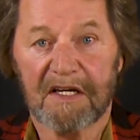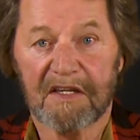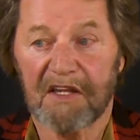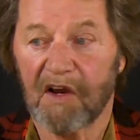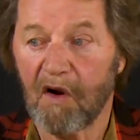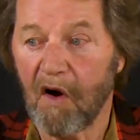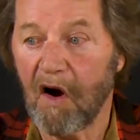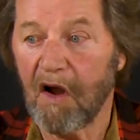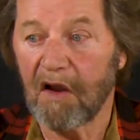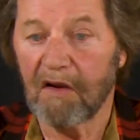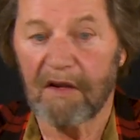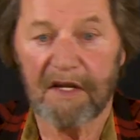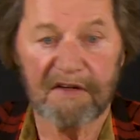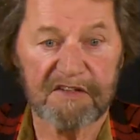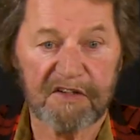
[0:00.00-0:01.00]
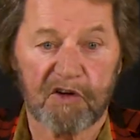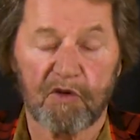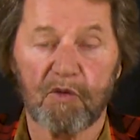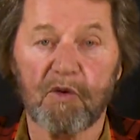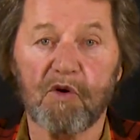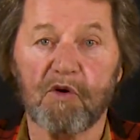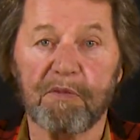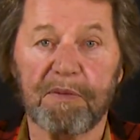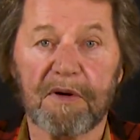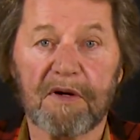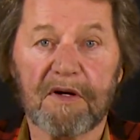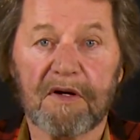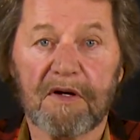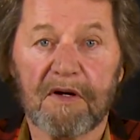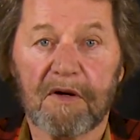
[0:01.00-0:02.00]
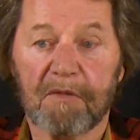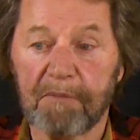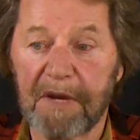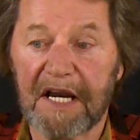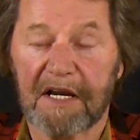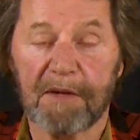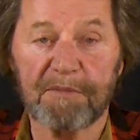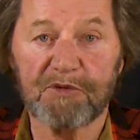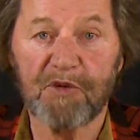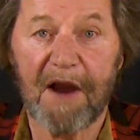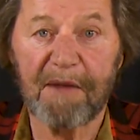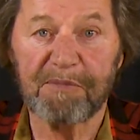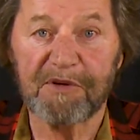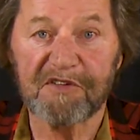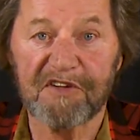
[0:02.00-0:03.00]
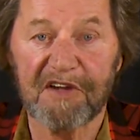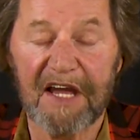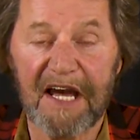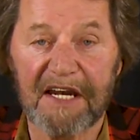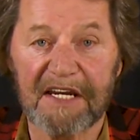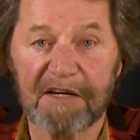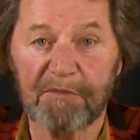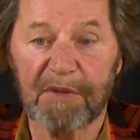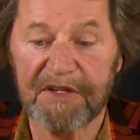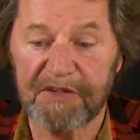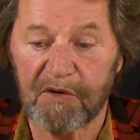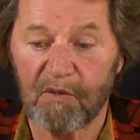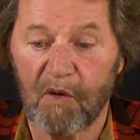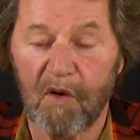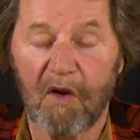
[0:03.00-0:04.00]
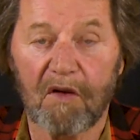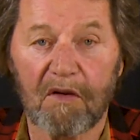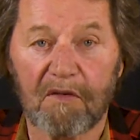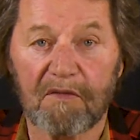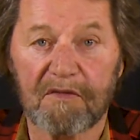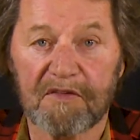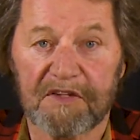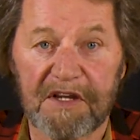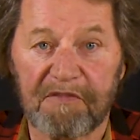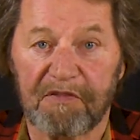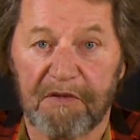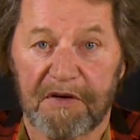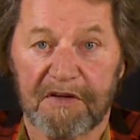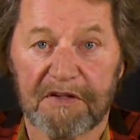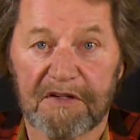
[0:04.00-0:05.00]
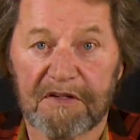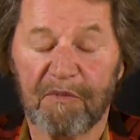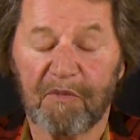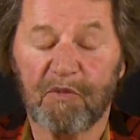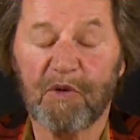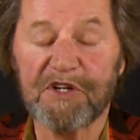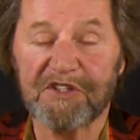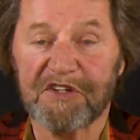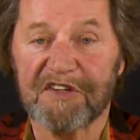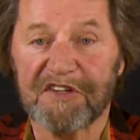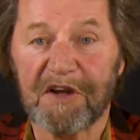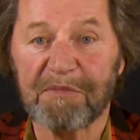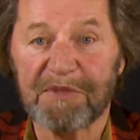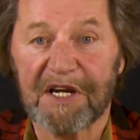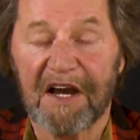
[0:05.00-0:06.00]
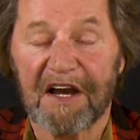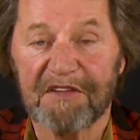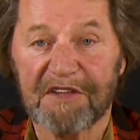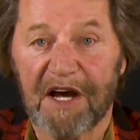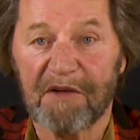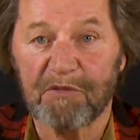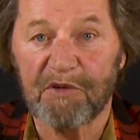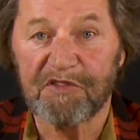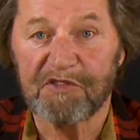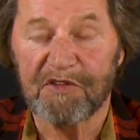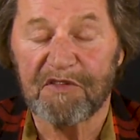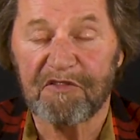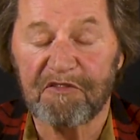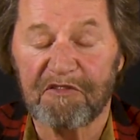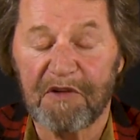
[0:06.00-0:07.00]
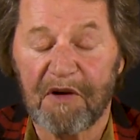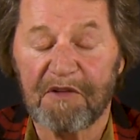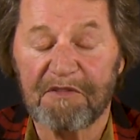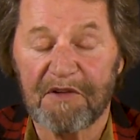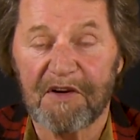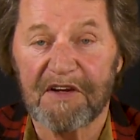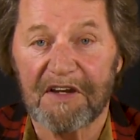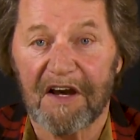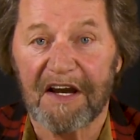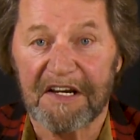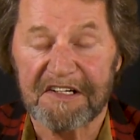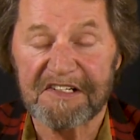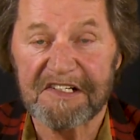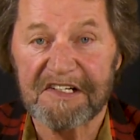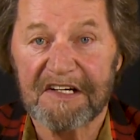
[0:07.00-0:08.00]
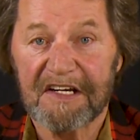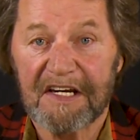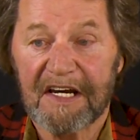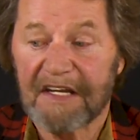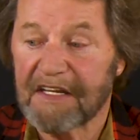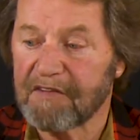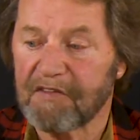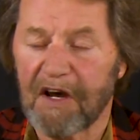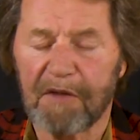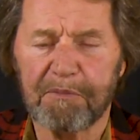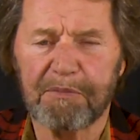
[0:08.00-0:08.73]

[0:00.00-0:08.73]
They all, as a group, make up Trapper's Landing, but they're all different, which is something I thought was very, very nice. They've got a